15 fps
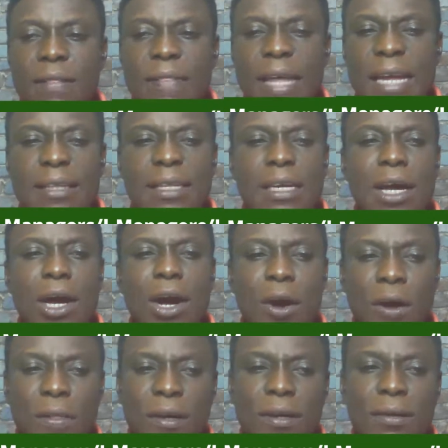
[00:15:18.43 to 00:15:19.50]
Then
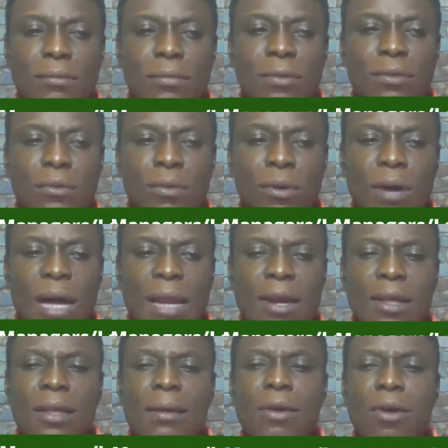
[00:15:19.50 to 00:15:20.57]

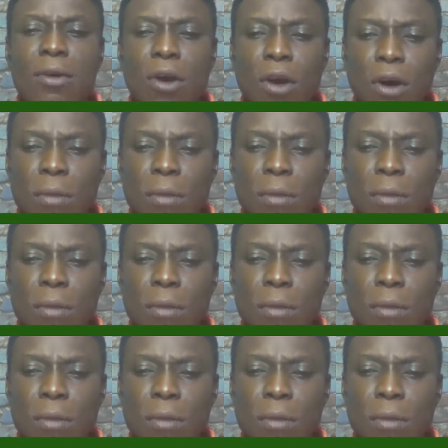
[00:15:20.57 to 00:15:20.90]
another